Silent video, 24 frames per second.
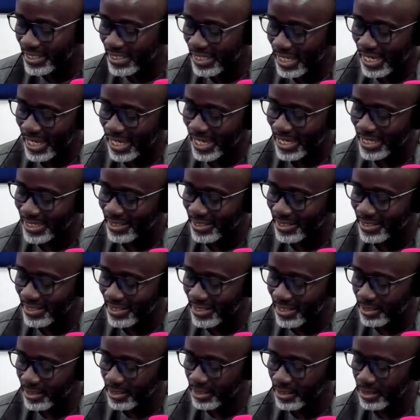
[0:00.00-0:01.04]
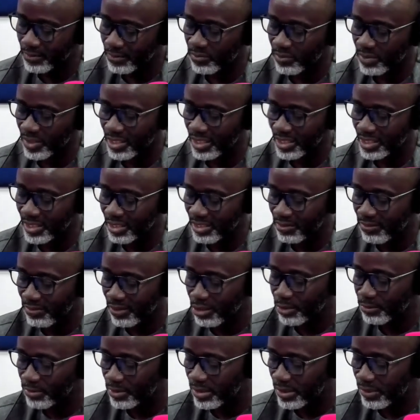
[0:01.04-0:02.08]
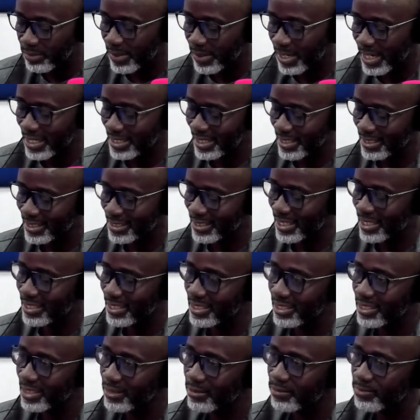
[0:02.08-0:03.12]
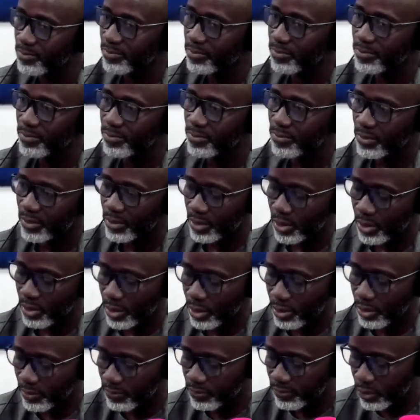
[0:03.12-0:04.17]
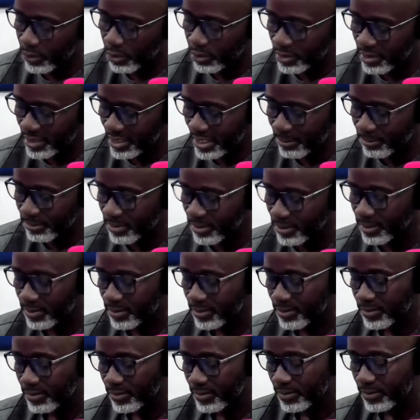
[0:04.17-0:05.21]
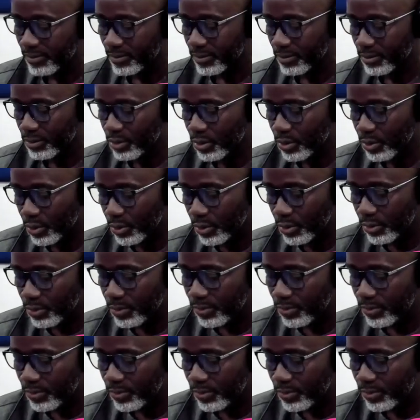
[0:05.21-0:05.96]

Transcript: their ideas and develop deeper understanding of concept. So